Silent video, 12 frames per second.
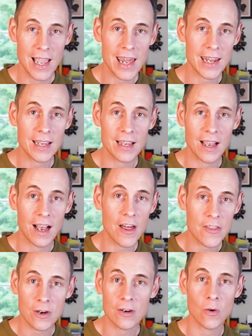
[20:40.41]
getting
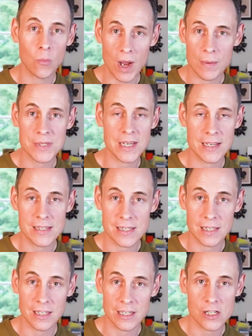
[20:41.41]
other websites
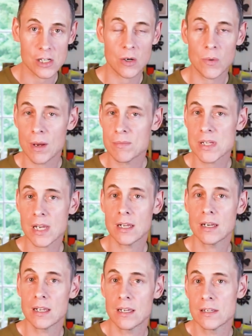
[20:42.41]
to link to your
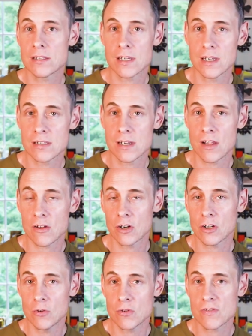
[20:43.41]
website is, is
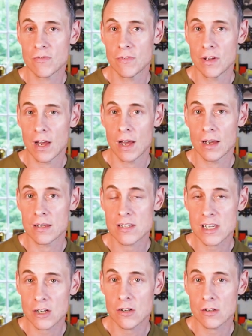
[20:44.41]
another huge uh,
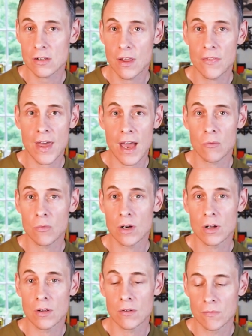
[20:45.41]
signal that
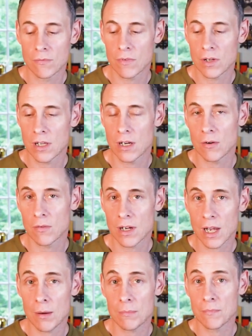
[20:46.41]
will you know
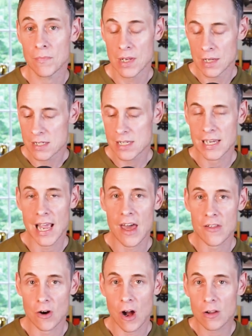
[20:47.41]
come
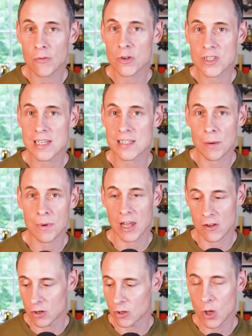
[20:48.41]
together all those things come
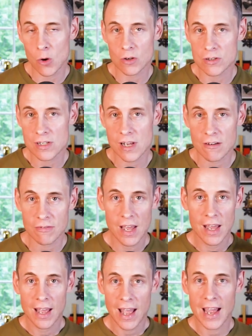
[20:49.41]
together your local stuff
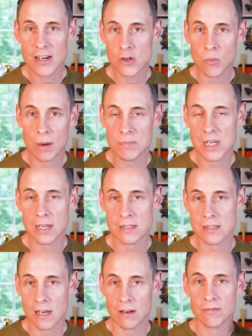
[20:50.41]
and your
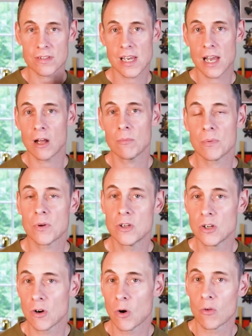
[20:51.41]
website stuff to help
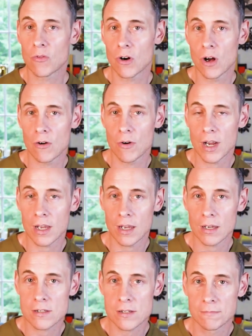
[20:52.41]
your overall
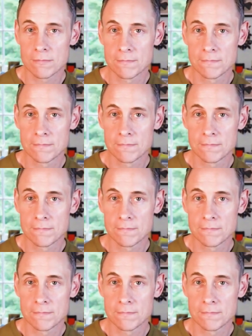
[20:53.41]
rankings